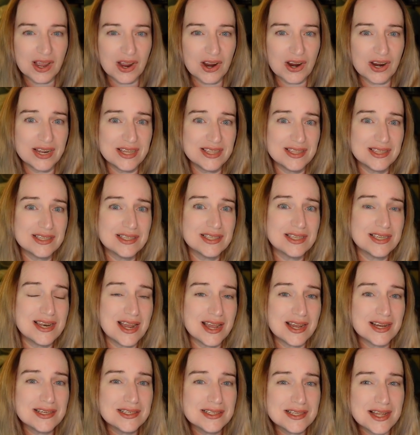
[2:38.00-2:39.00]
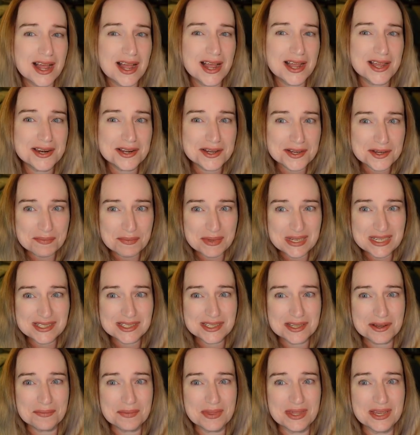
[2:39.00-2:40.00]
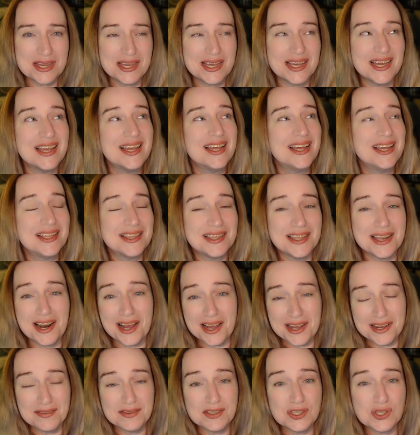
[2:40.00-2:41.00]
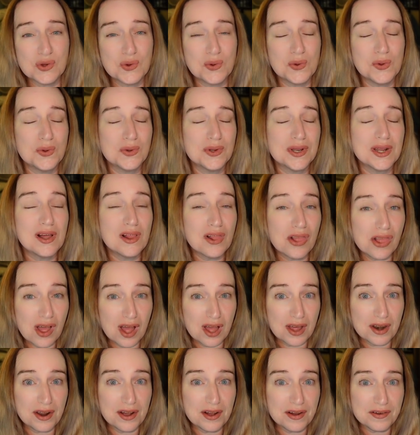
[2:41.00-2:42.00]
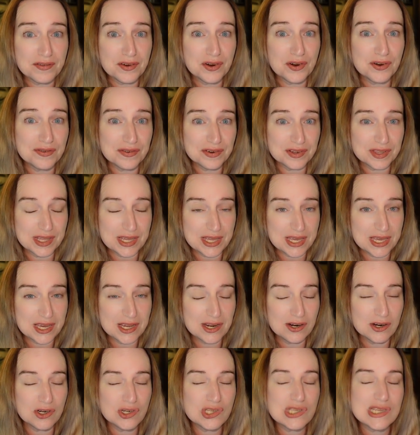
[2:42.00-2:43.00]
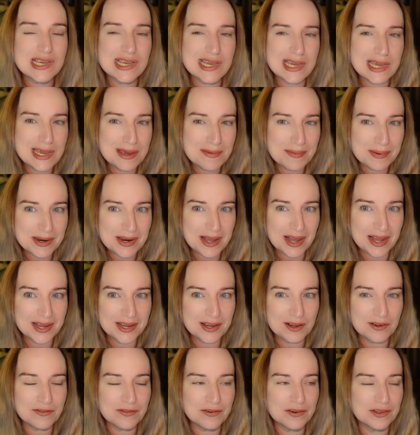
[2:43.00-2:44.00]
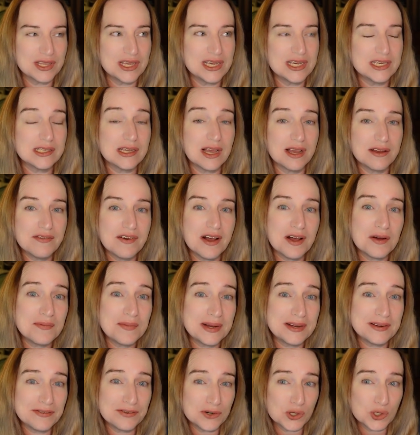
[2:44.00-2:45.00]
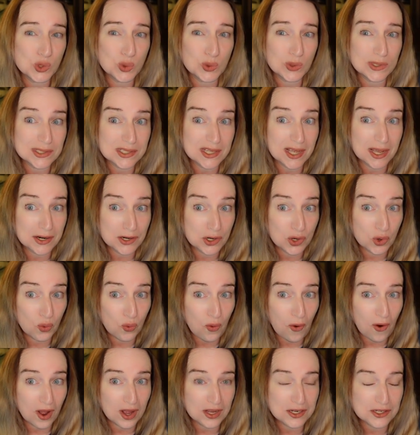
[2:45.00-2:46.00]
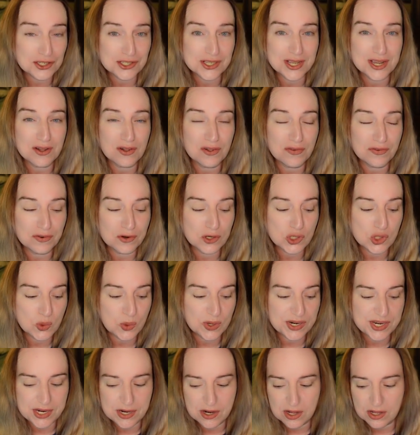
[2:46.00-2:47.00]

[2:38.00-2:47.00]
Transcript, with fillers: All right, this next item is something that I have sold a lot of over the years. Keep an eye out for these. I found my first ones at a garage sale for twenty